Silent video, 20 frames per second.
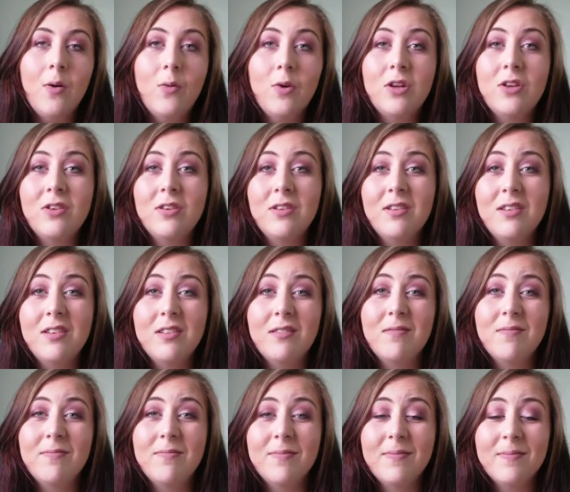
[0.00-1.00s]
which was,
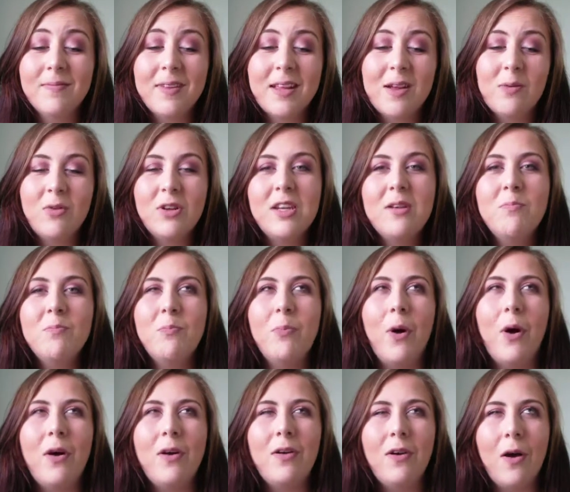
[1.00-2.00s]
well, I didn't
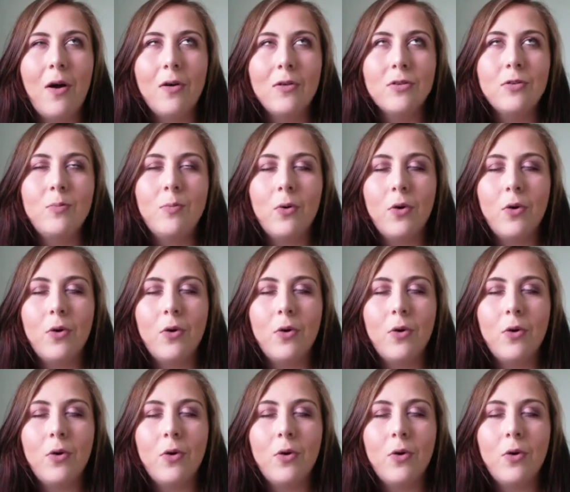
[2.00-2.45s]
buy lots,